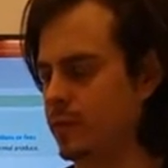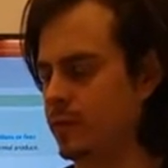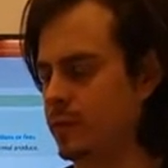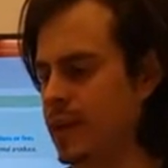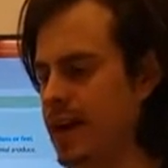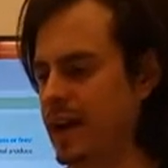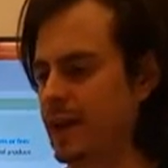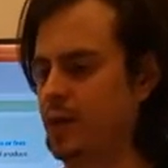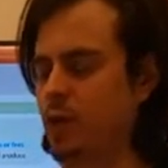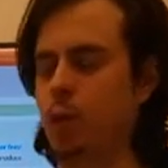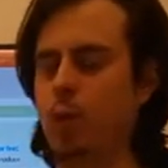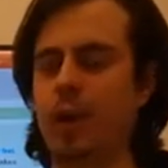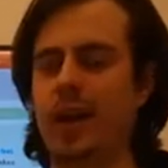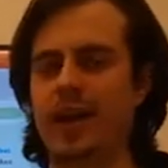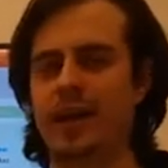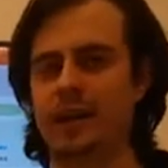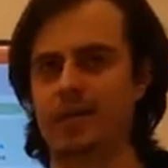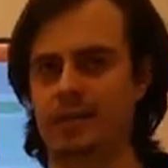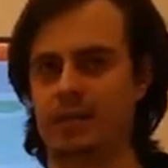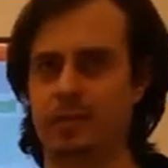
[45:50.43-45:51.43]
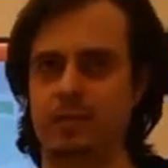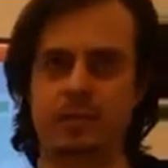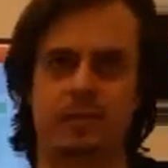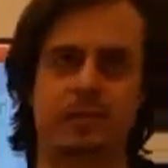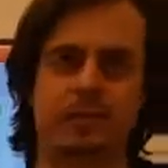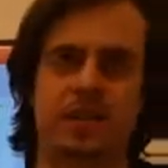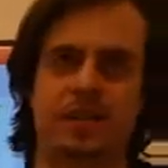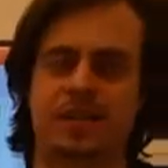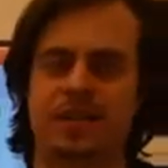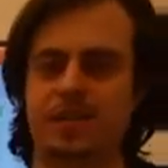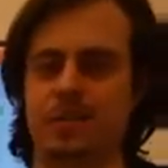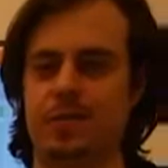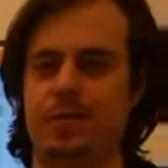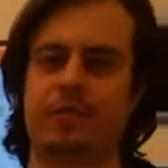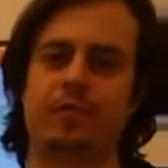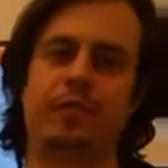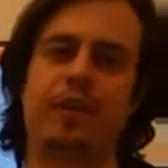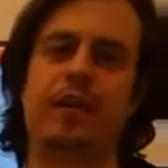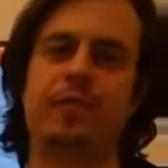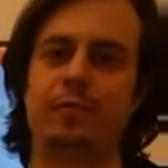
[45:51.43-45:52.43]
not quite
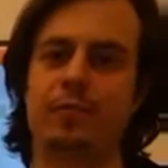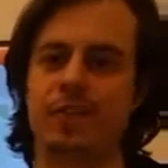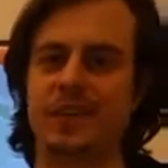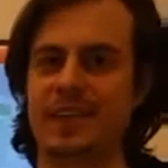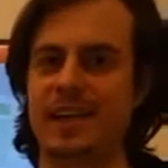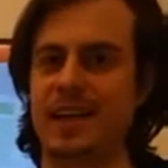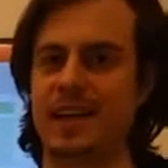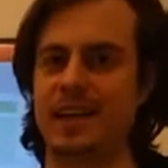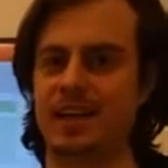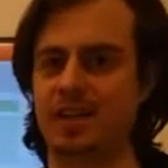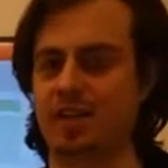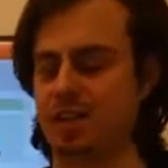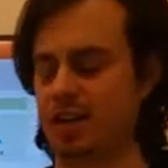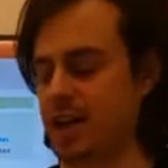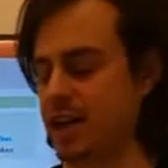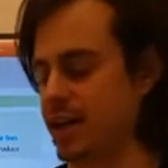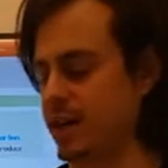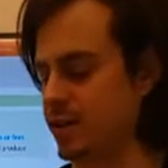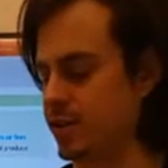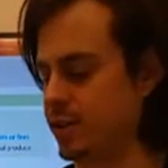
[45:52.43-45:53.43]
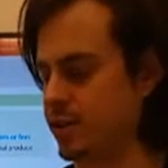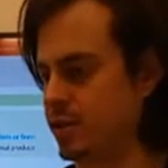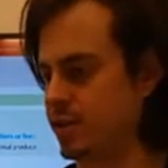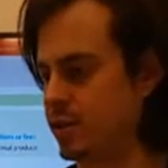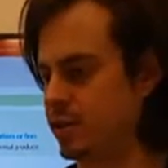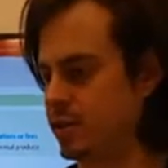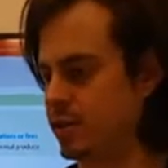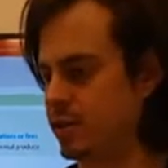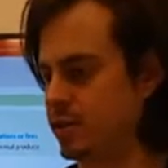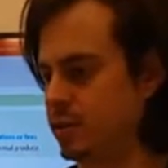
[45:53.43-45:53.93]
necessarily for everyday exchange.